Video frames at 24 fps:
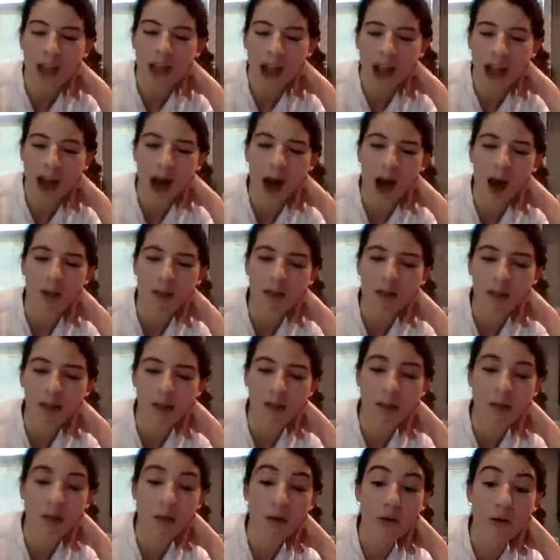
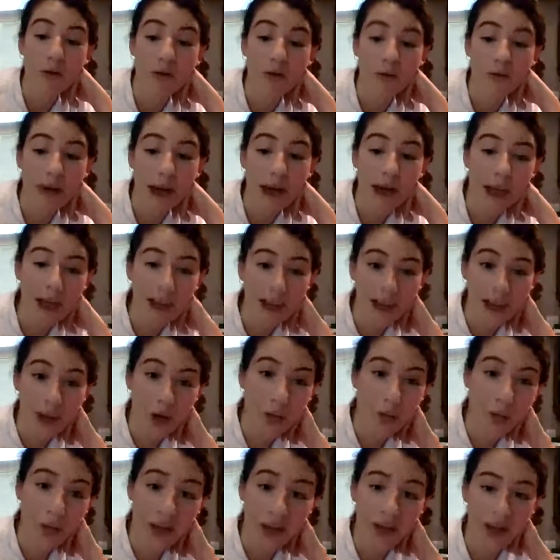So the
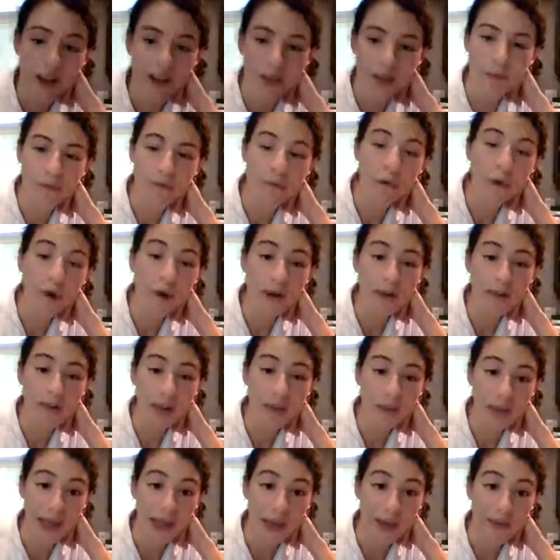myoglobin, the more that
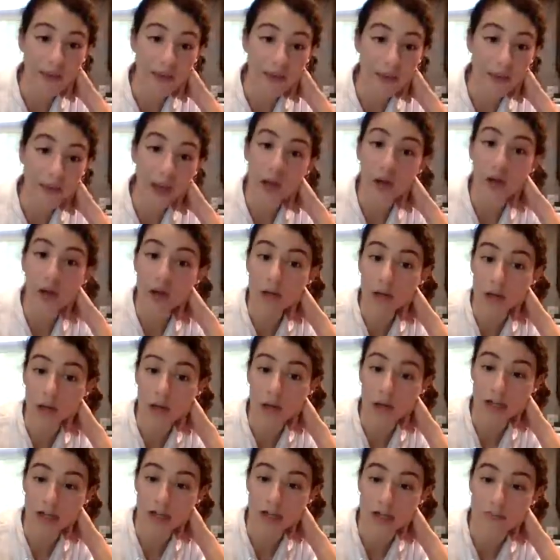we have slow
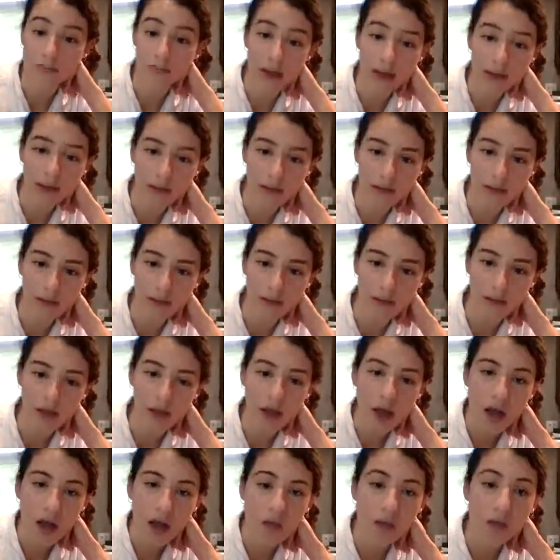contraction muscles,
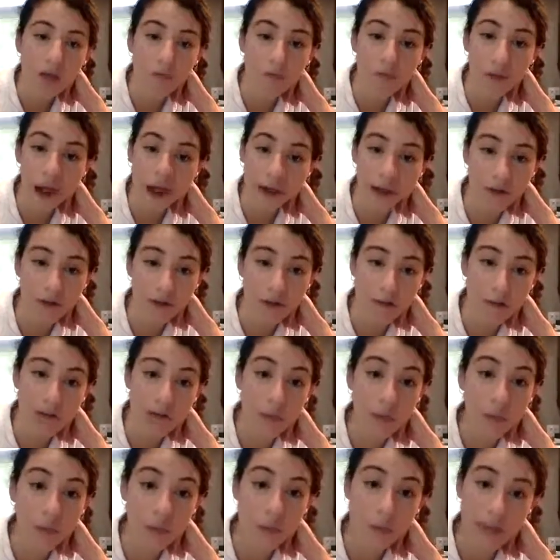the redder the meat
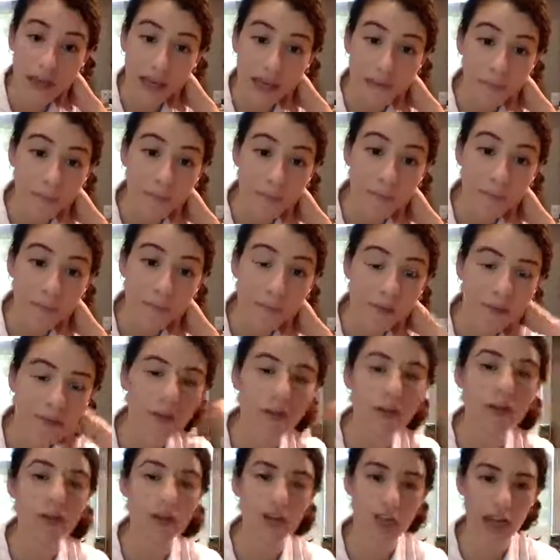will be. So
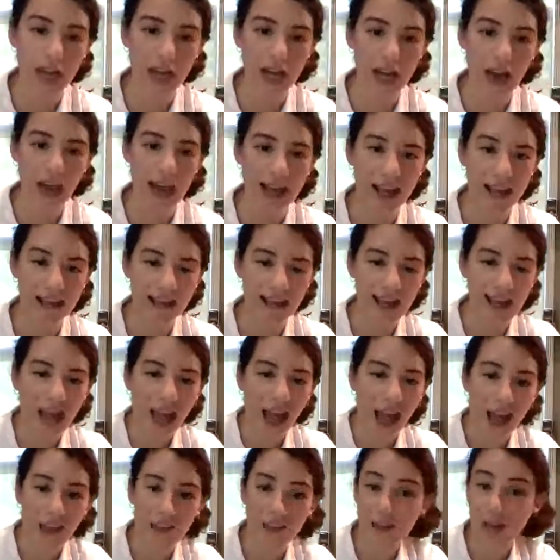the chicken legs
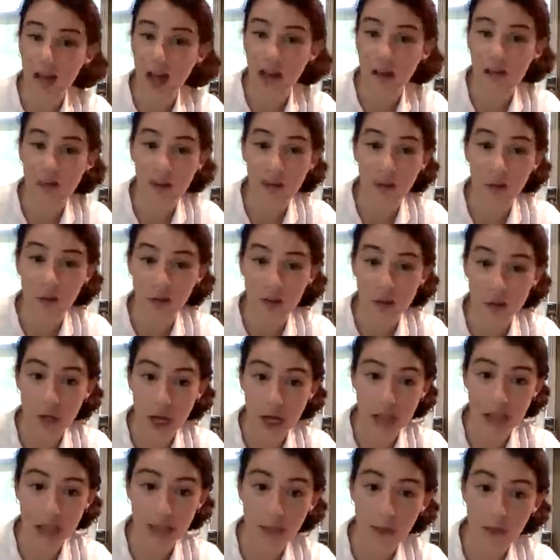have a lot of slow
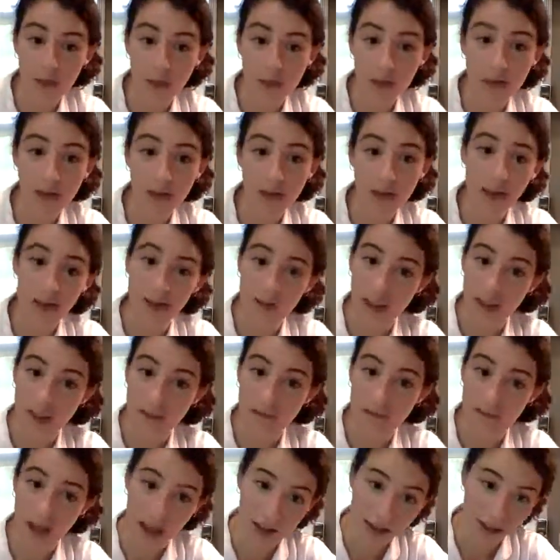contraction muscles. They also have
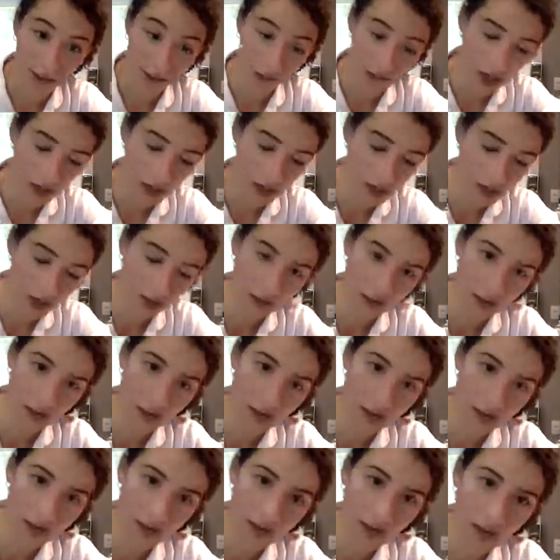fast contraction
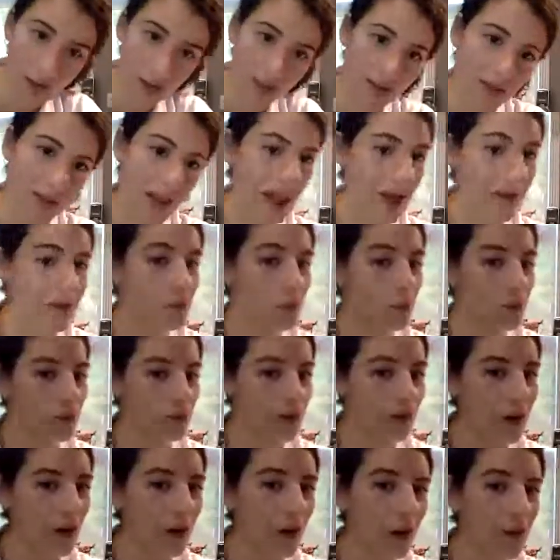muscles, but they have more
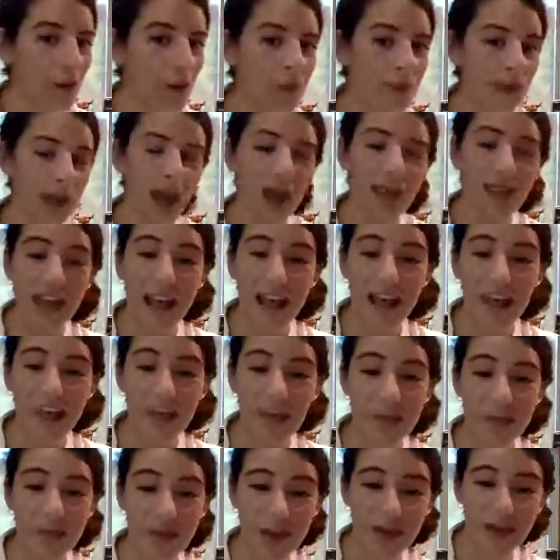slow, and that's what
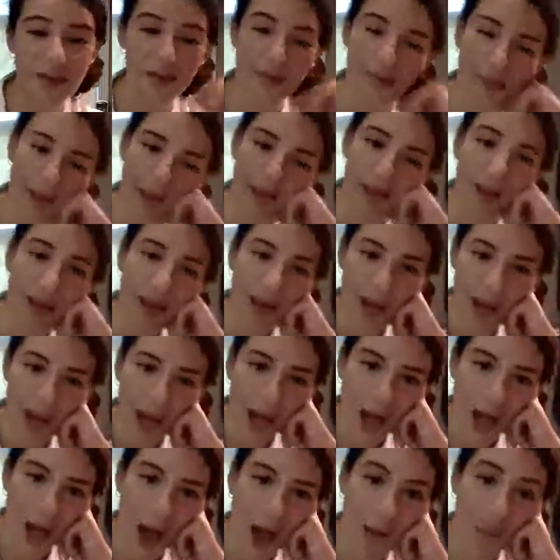makes the meat
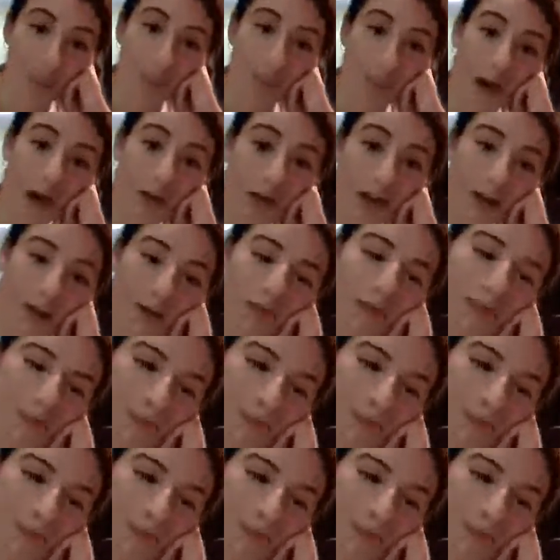browner.